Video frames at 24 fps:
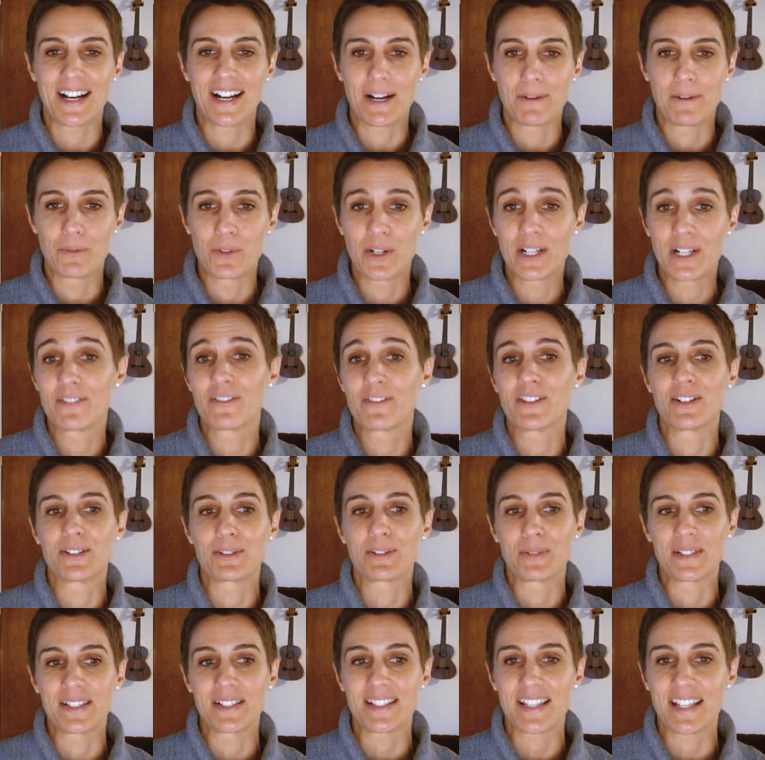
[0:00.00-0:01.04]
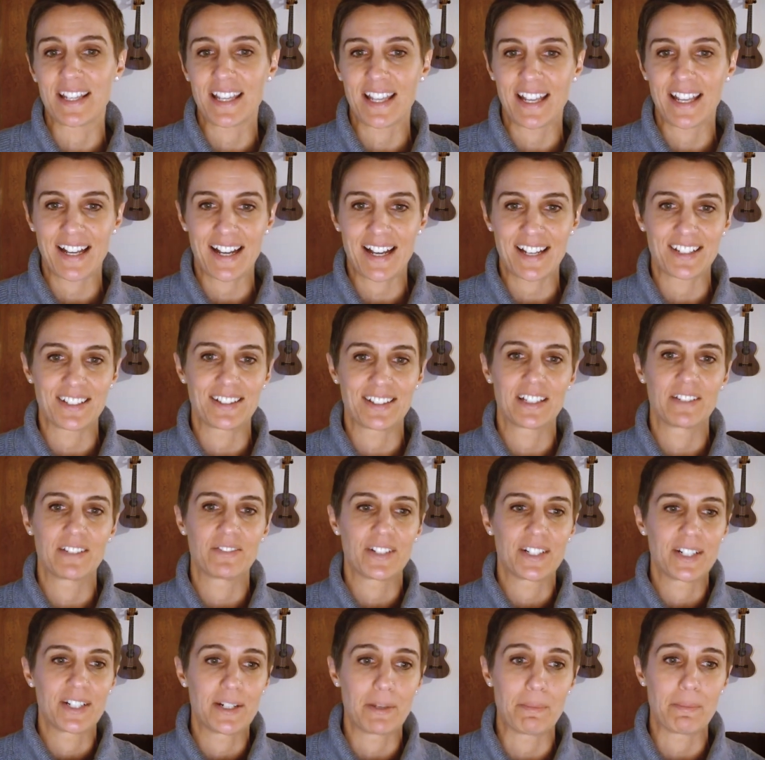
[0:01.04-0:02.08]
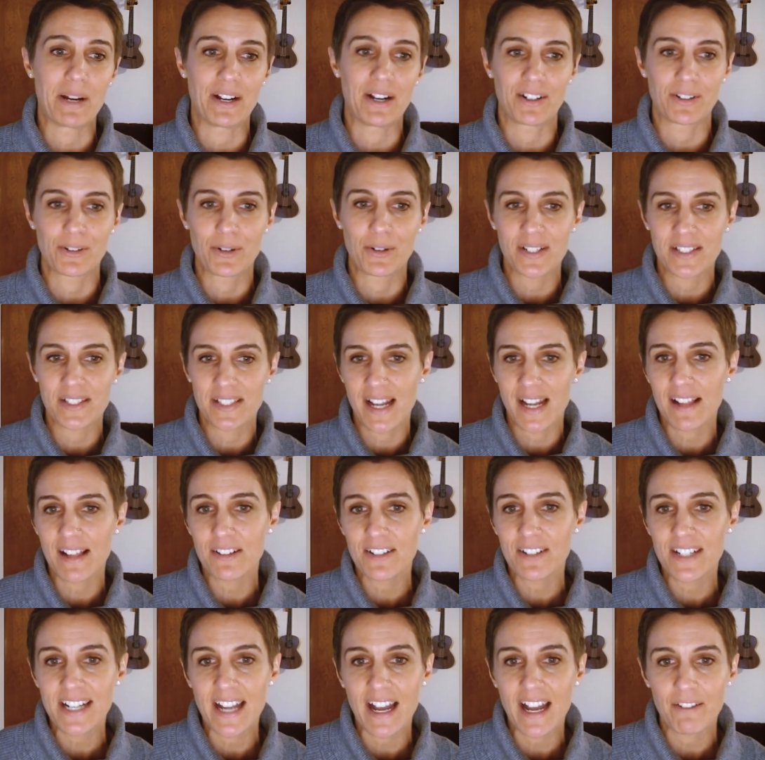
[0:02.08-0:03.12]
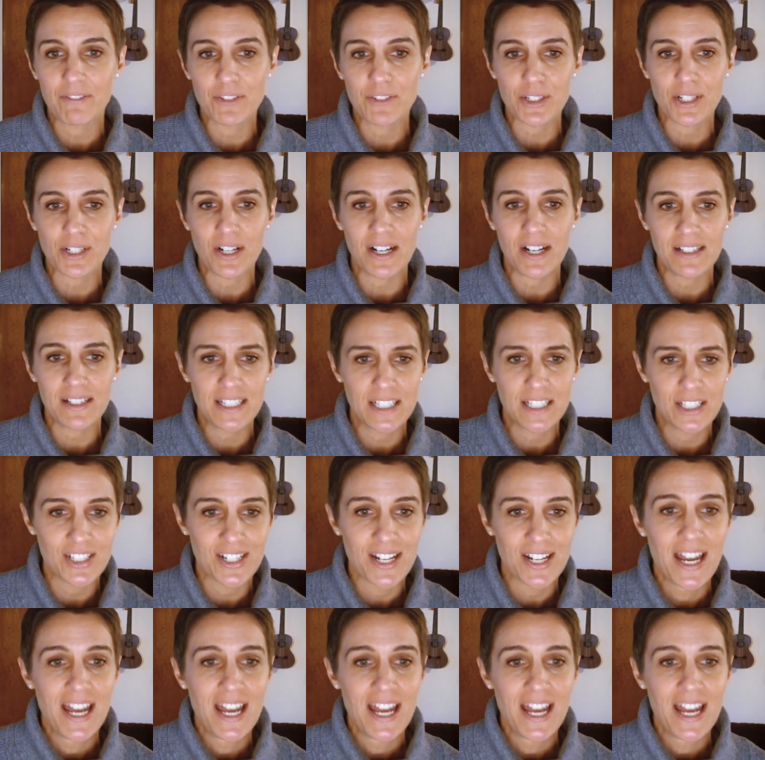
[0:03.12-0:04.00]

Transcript: Um, one of those was thinking I could live on an AmeriCorps salary after college.